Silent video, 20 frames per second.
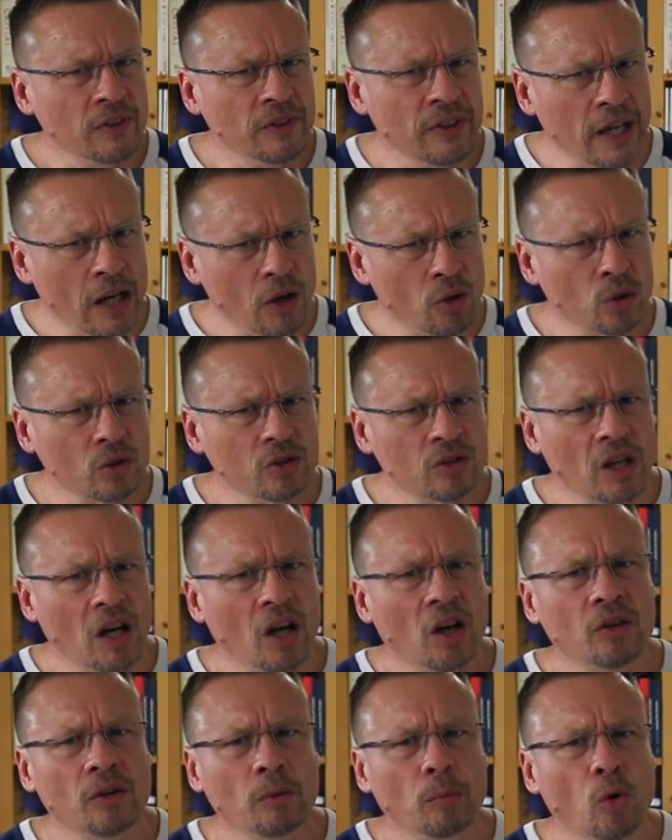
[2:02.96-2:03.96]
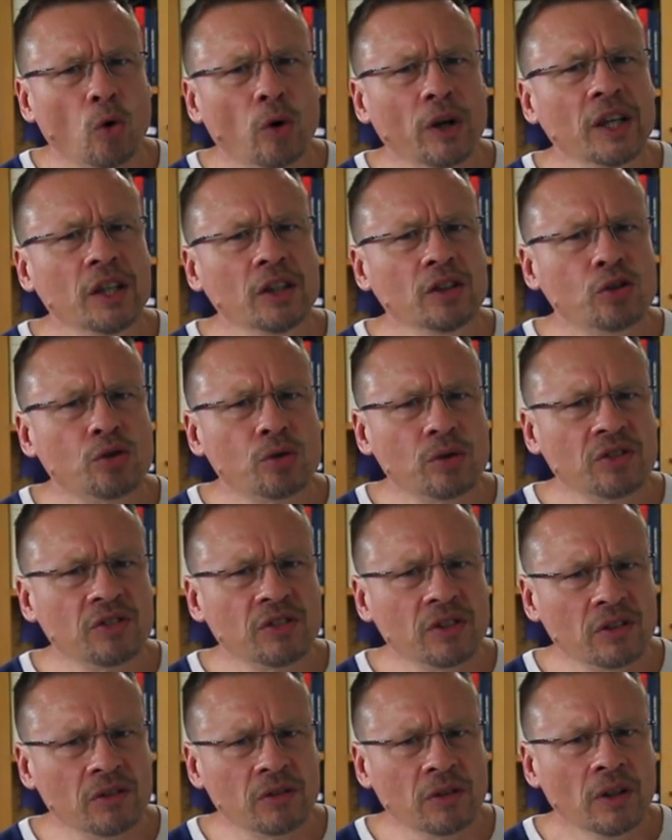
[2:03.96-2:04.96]
narrowed down, the more
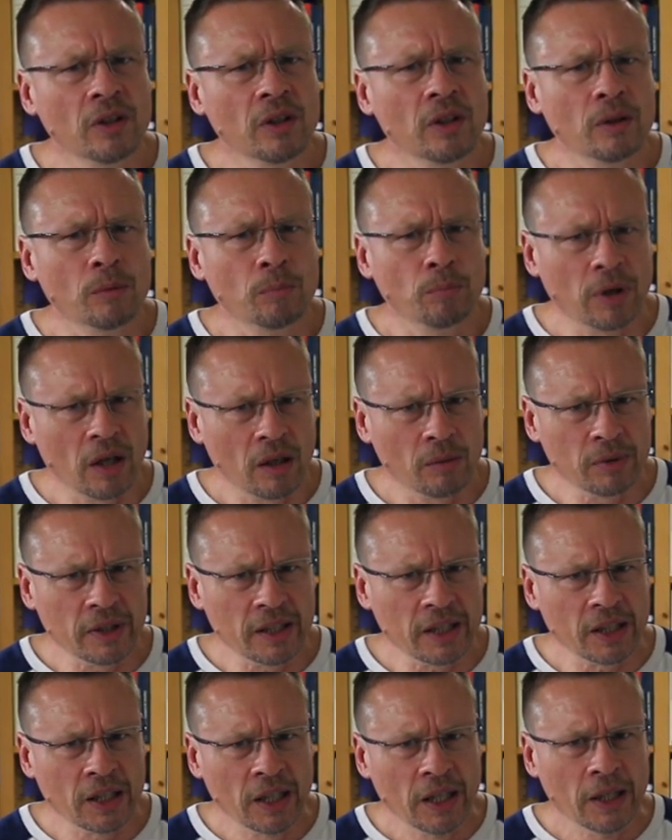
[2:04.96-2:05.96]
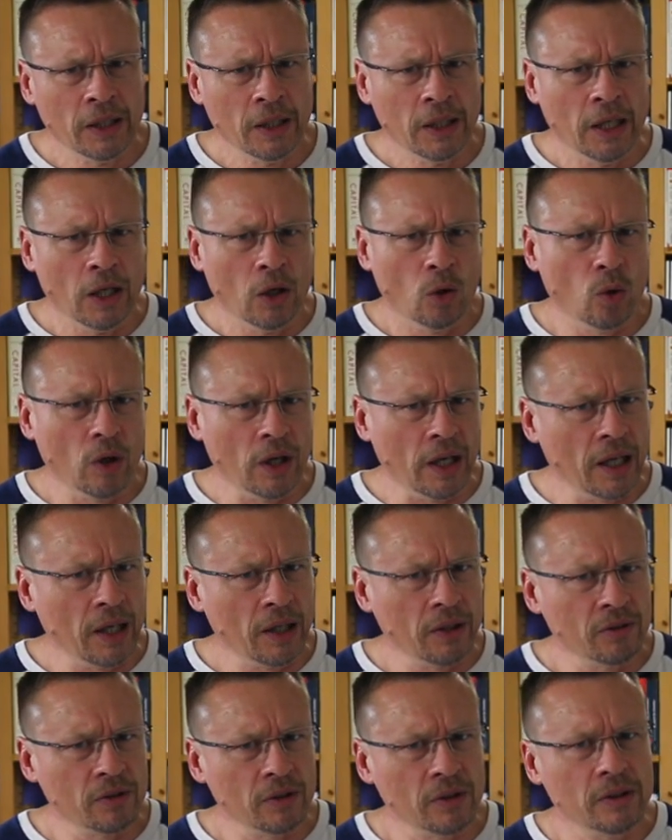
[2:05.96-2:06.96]
interested public.
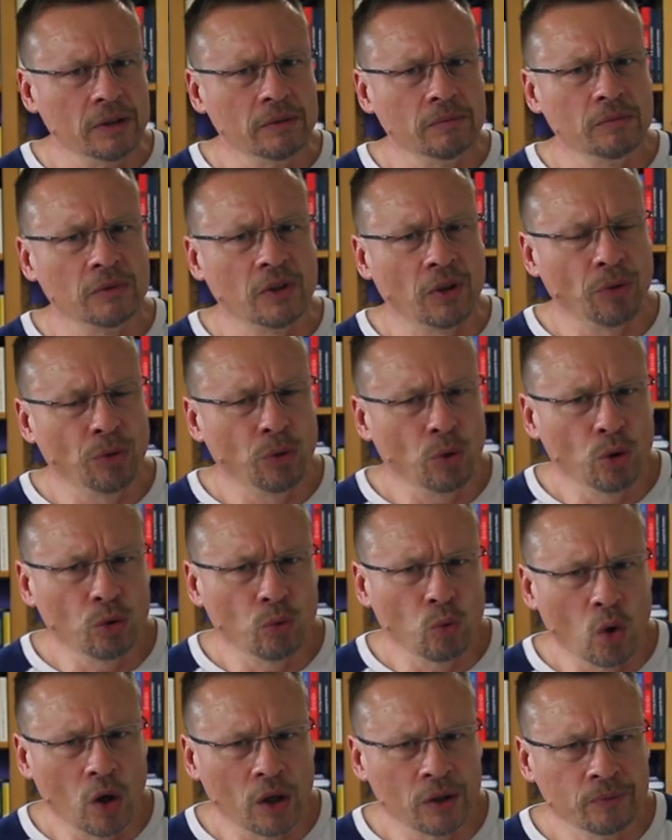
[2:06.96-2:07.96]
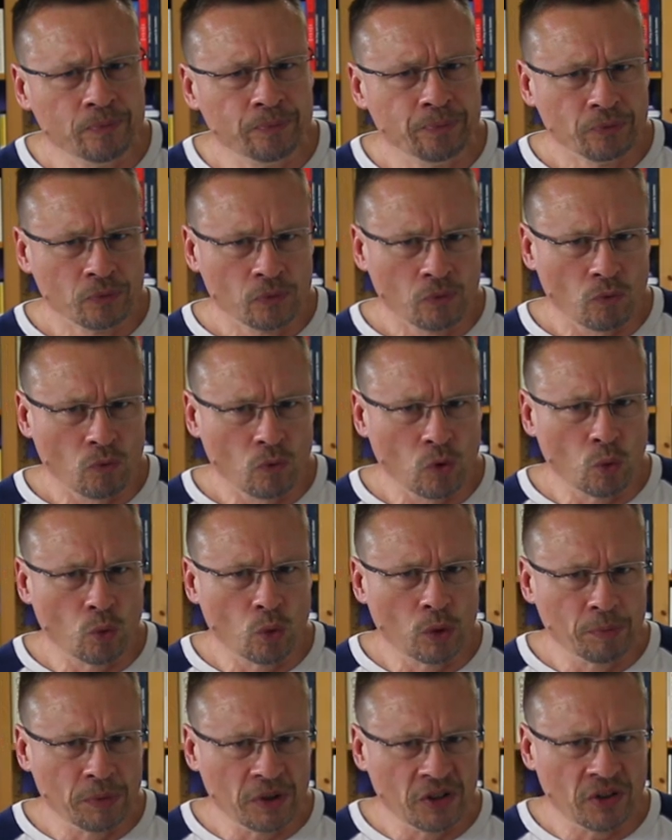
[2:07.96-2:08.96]
And the third one
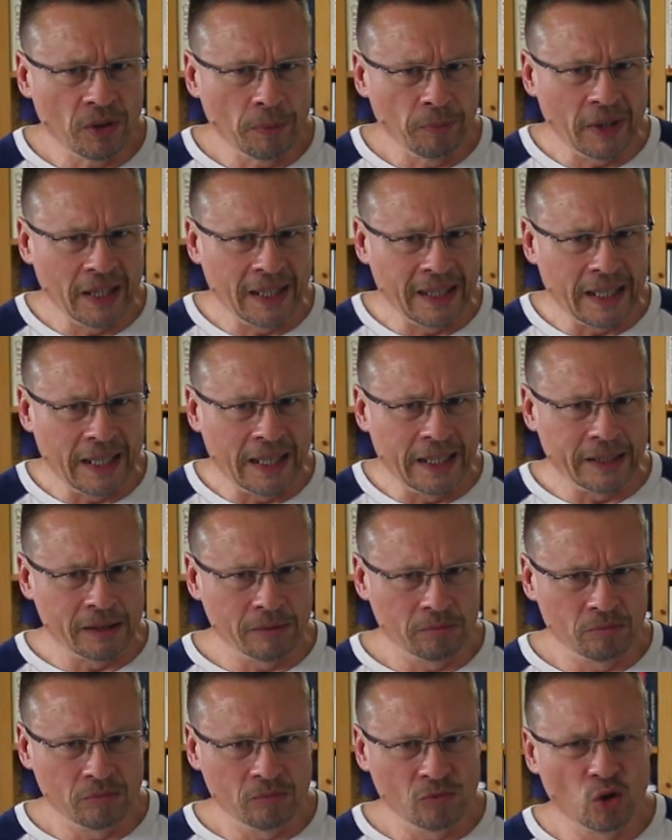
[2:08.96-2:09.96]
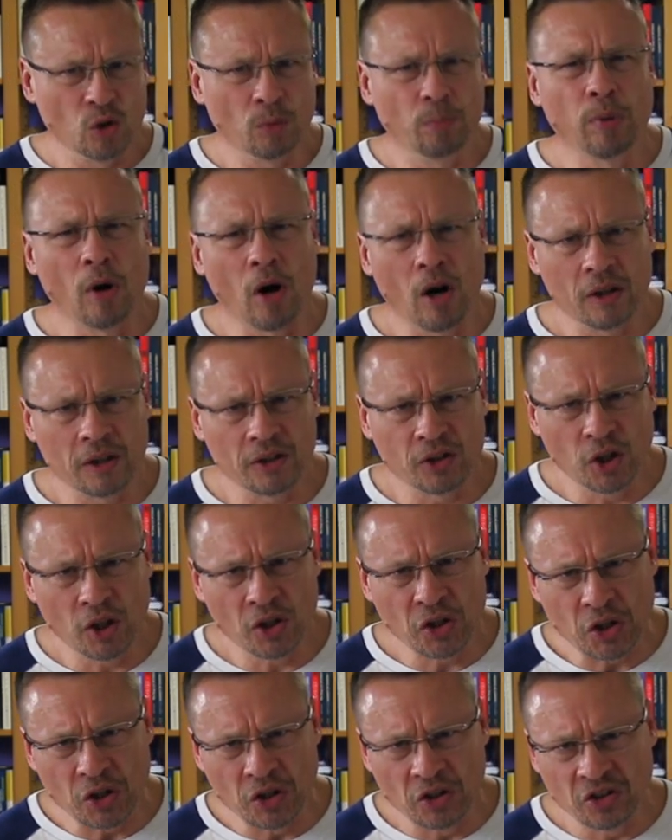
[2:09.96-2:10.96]
would be something like your
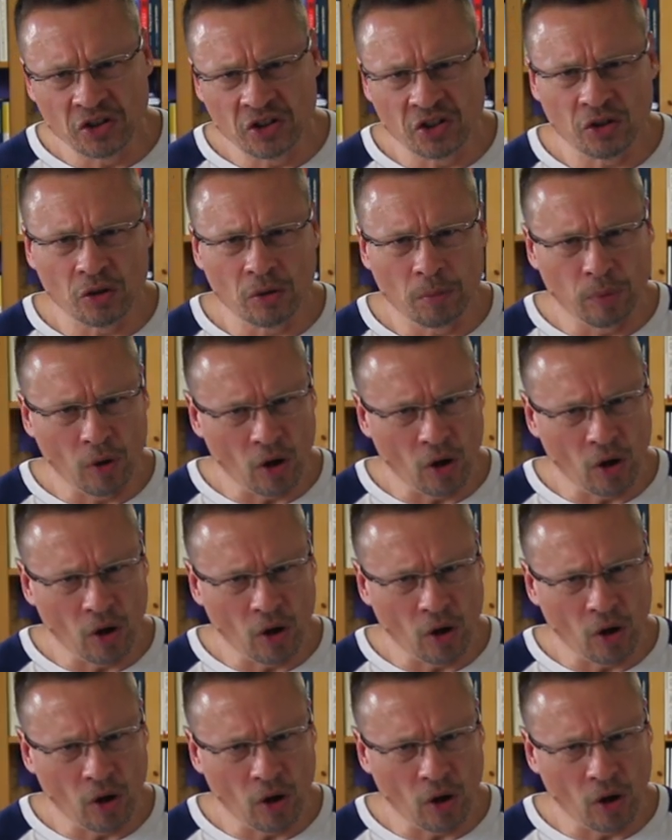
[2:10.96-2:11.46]
politicians, your